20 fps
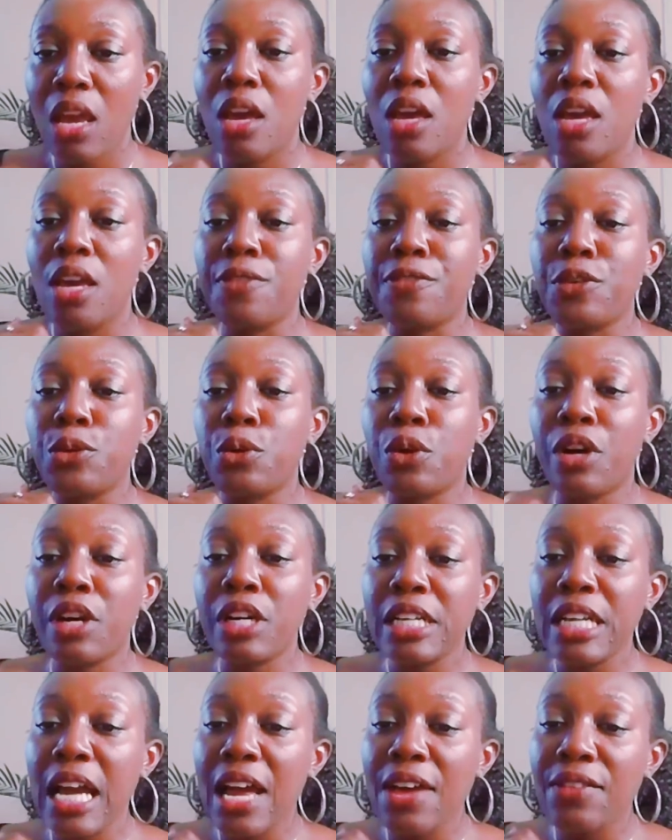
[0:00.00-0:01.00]
if you already
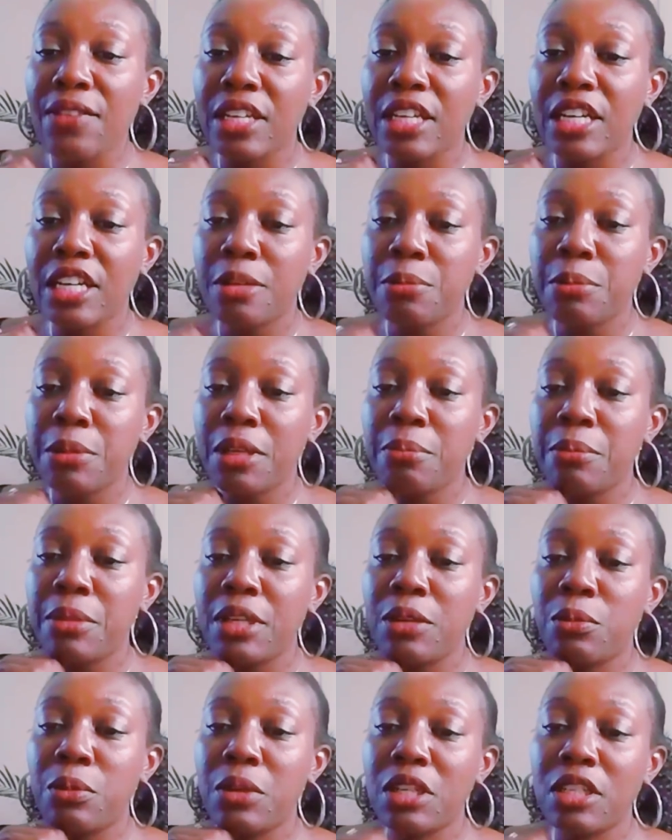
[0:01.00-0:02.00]
have an Airbnb,
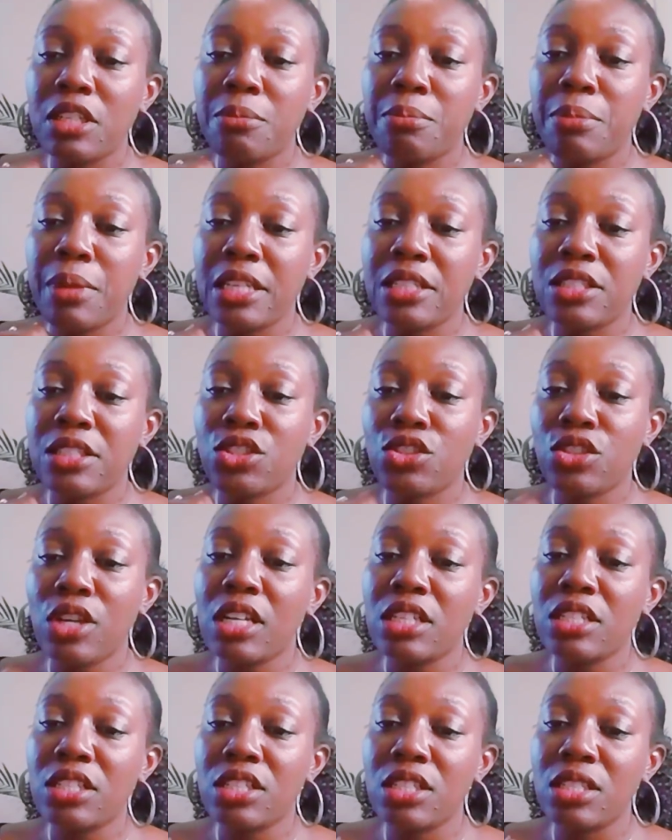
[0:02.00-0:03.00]
what are the best
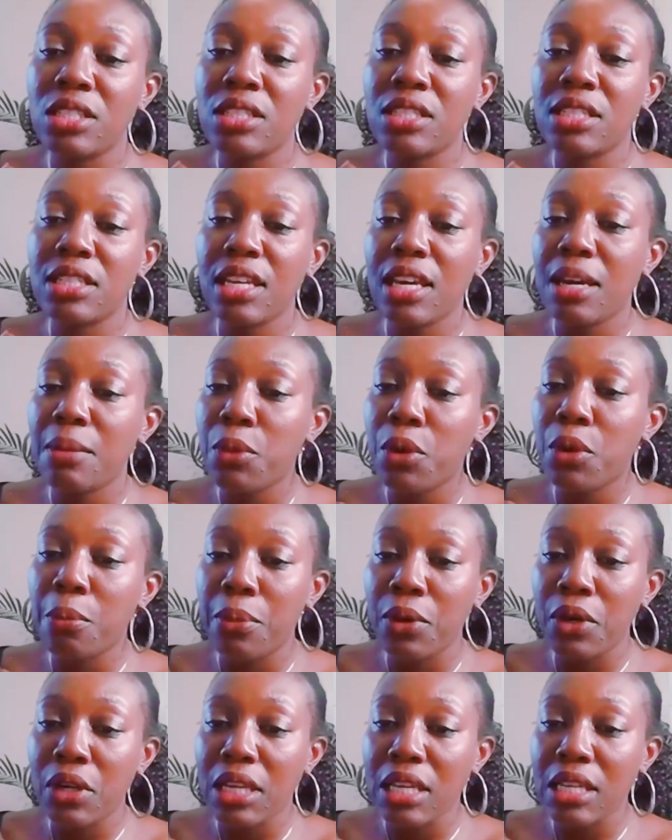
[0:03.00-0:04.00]
strategies to get more
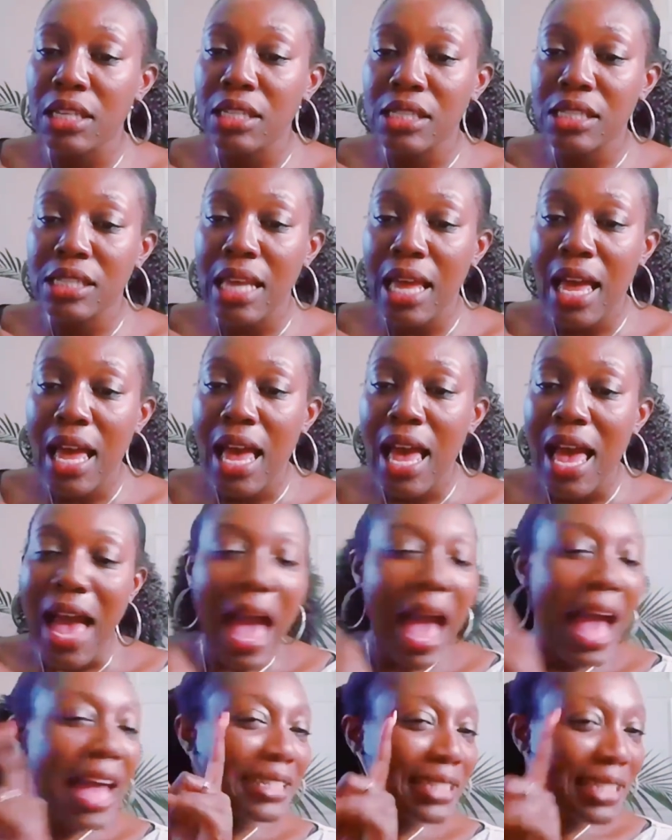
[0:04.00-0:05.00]
bookings?
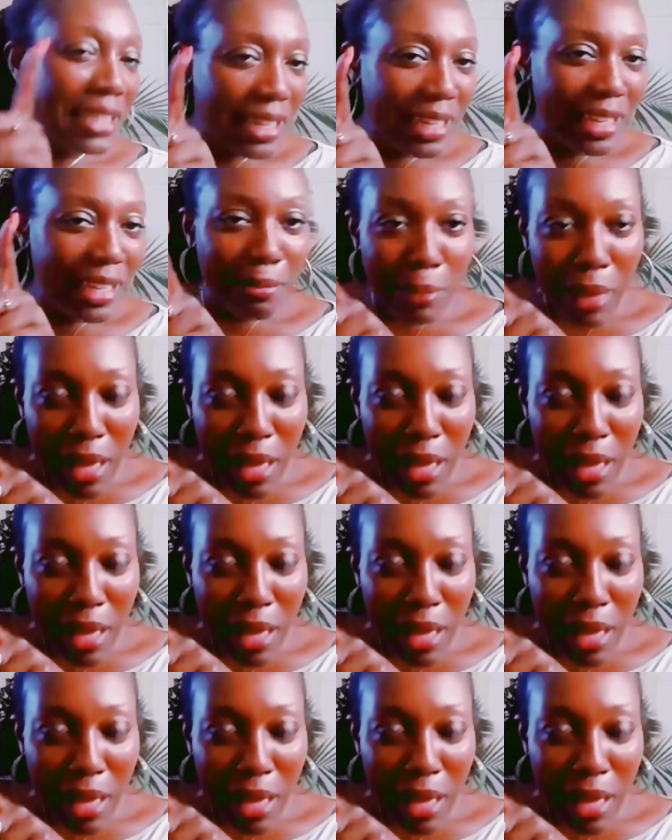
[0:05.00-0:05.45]
I say get my